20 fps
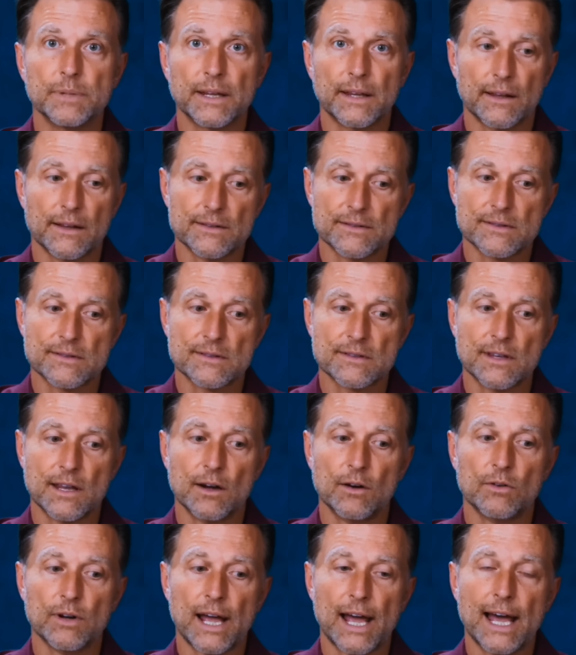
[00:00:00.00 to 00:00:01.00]
because they
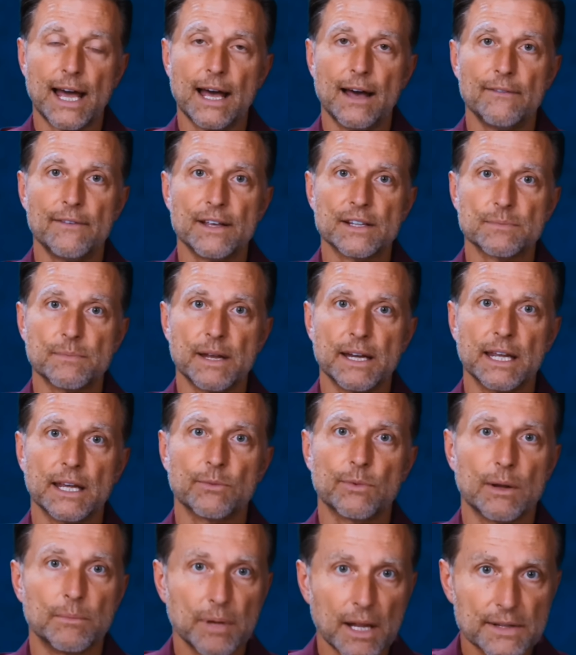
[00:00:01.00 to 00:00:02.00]
don't have as many
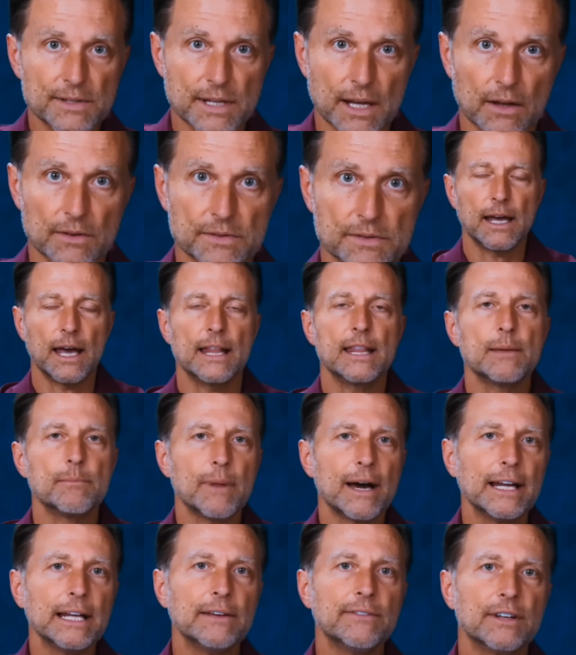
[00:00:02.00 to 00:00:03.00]
red blood cells. And they
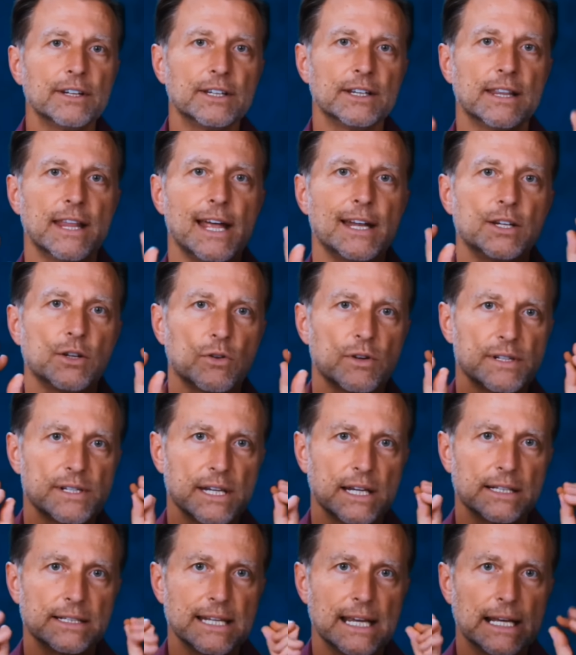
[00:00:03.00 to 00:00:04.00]
might even then
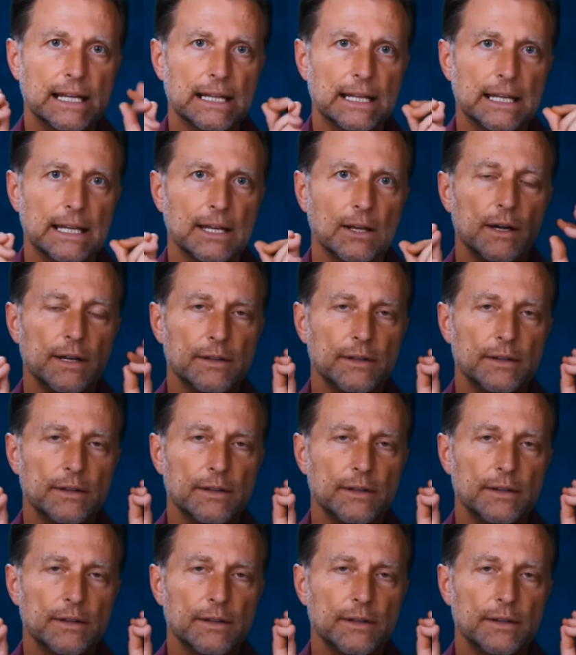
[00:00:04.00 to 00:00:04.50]
noticing tingling